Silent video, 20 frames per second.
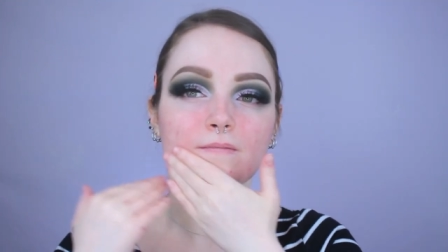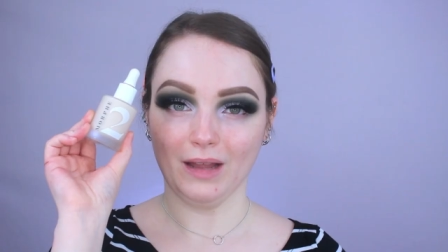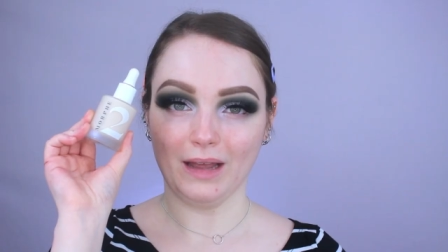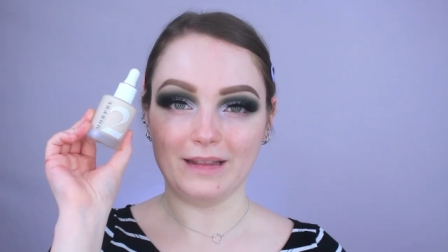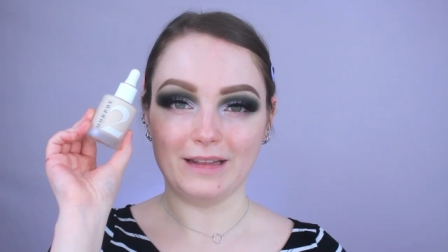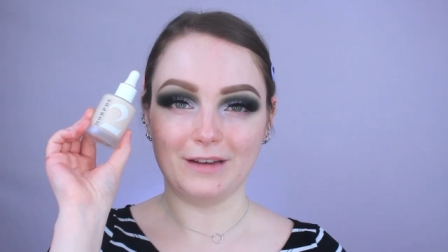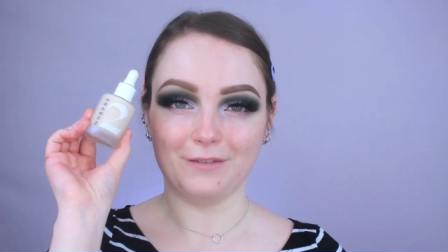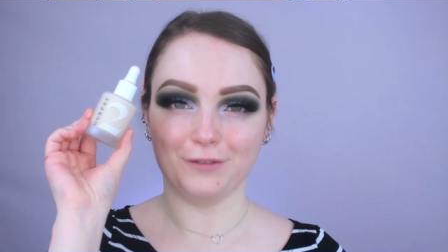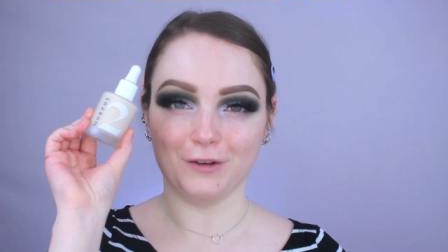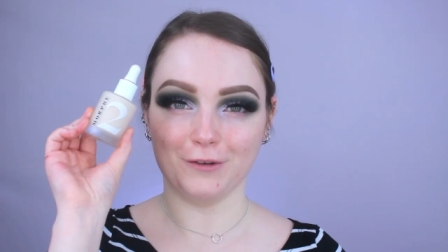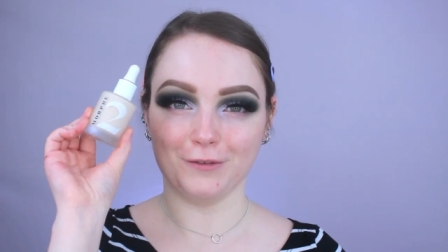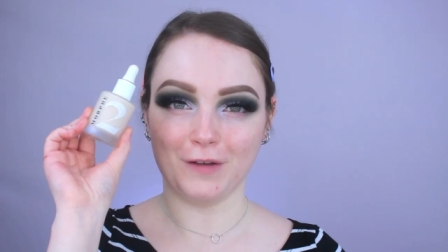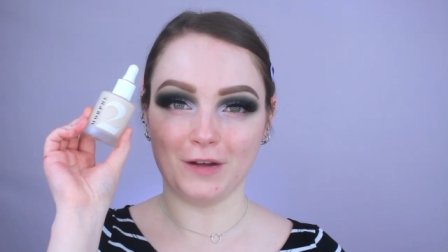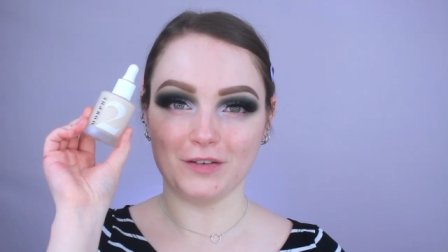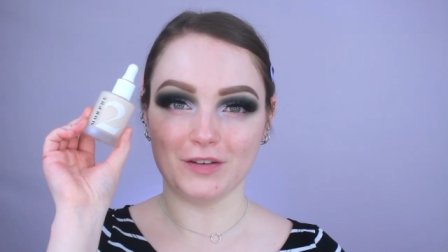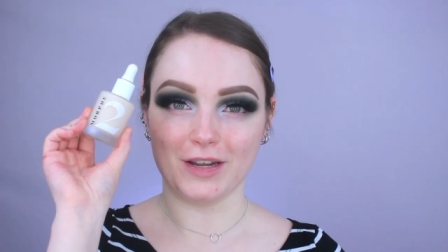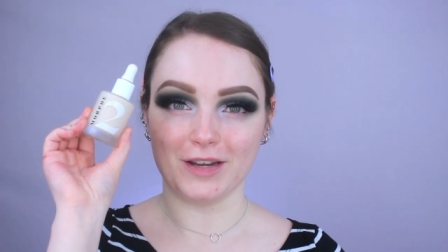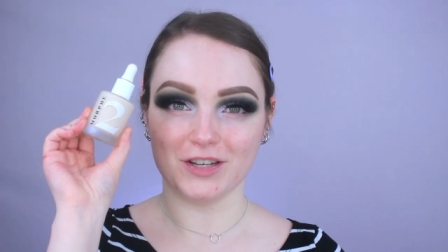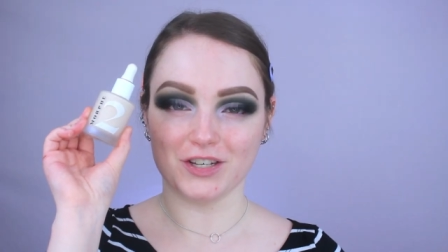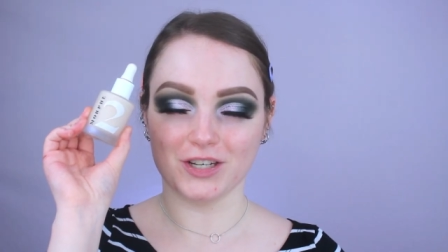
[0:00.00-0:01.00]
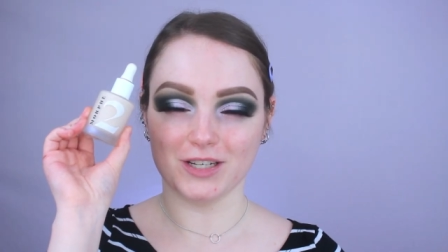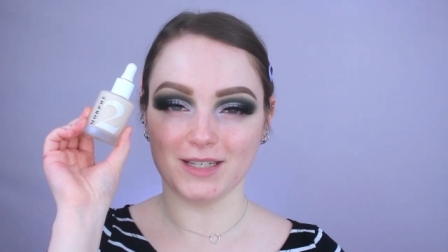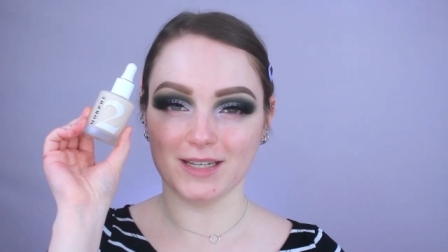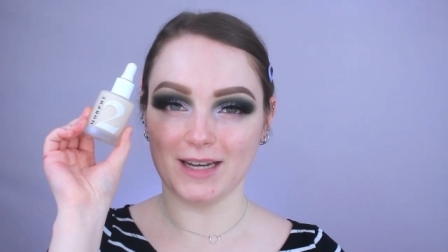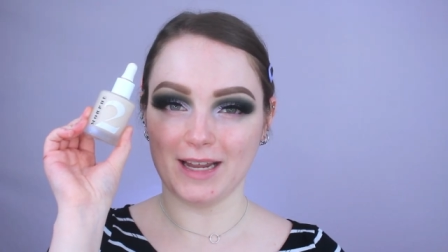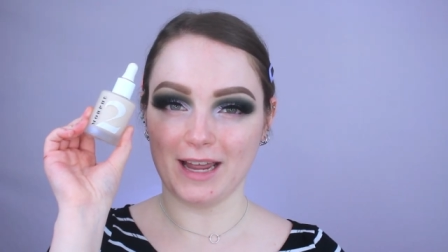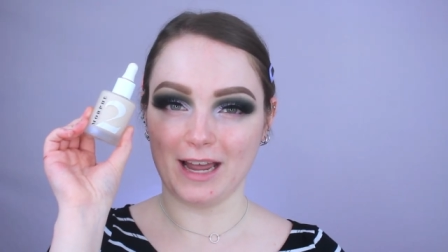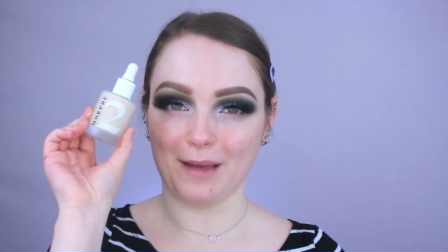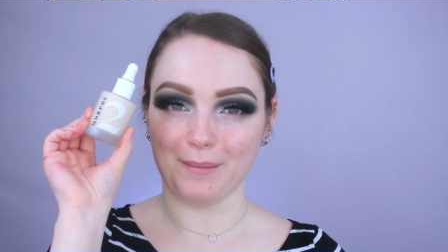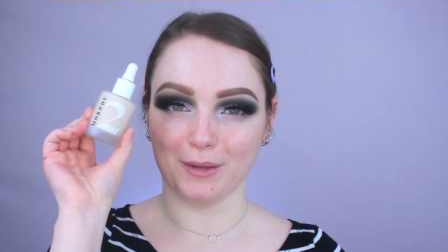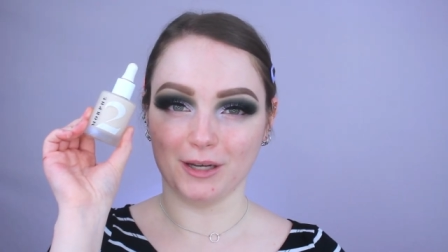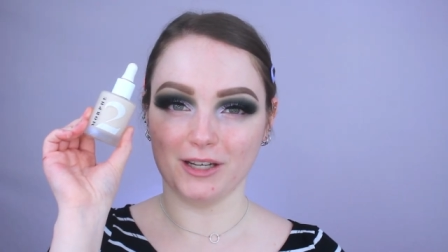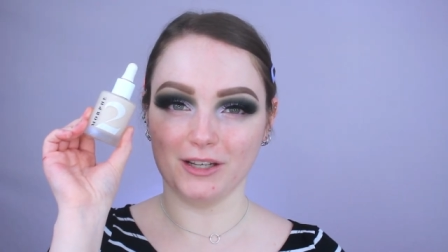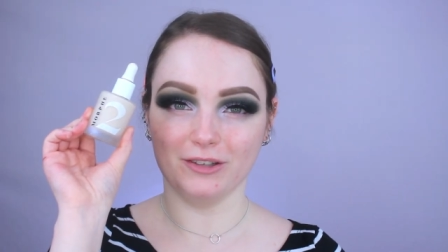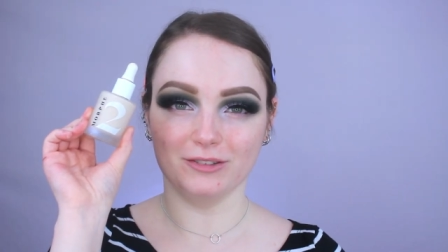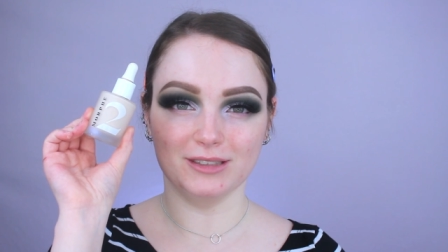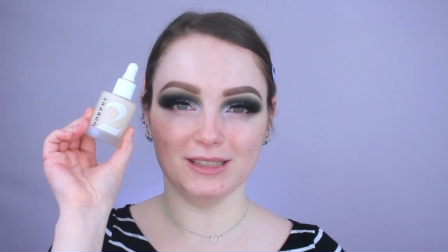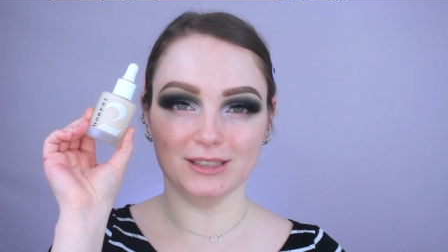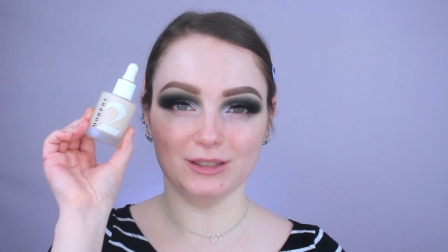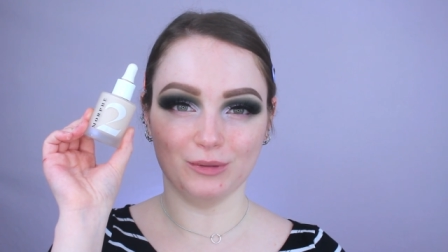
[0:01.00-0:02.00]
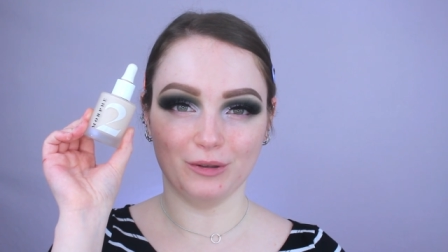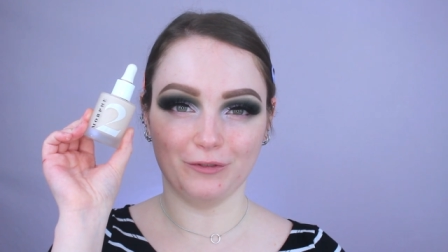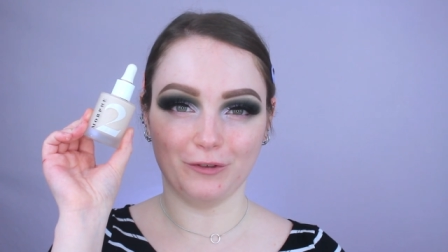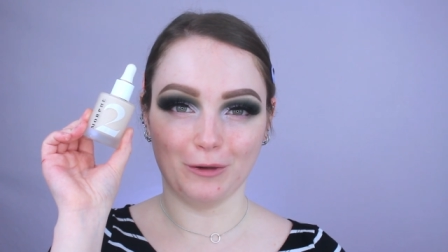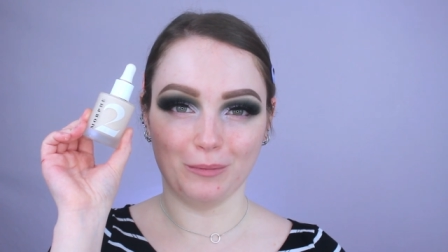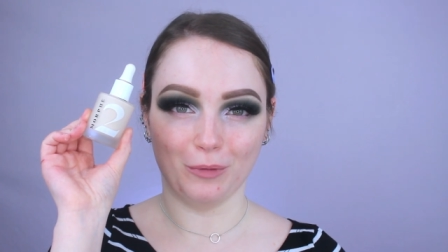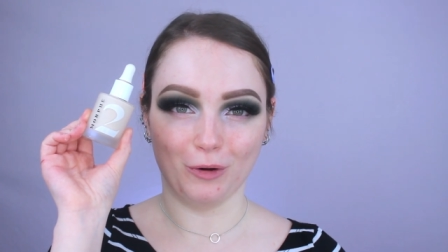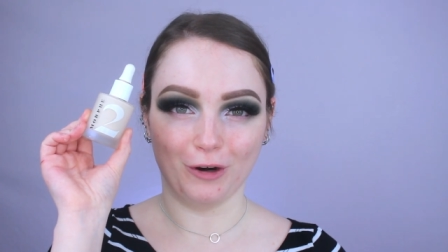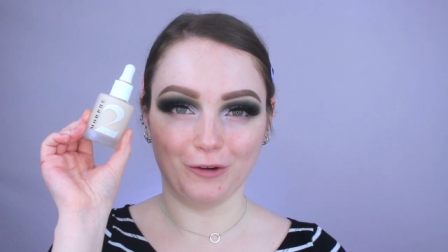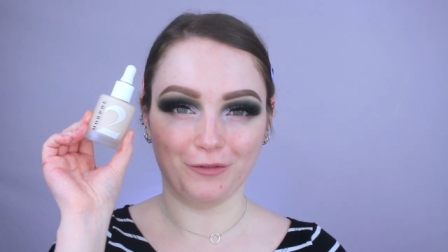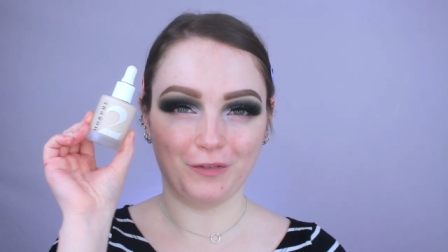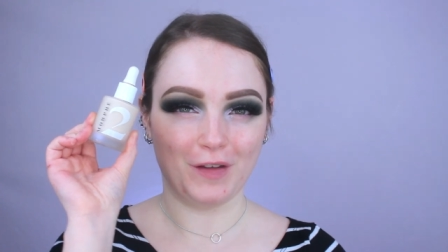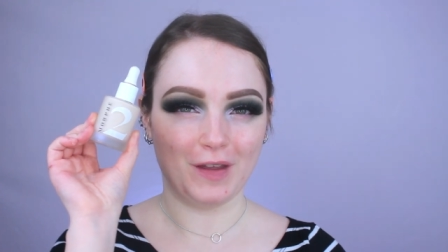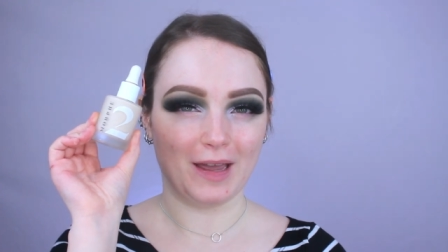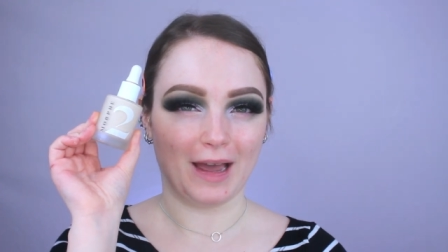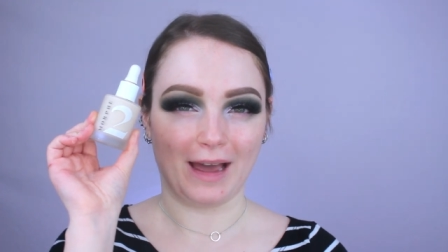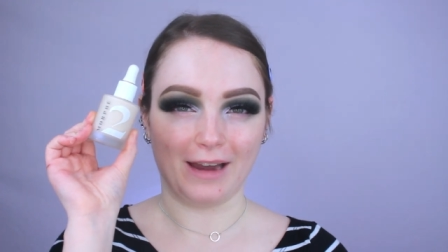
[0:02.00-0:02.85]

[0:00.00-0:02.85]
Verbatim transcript: And then for foundation today, I'm going to use this one from Morphe.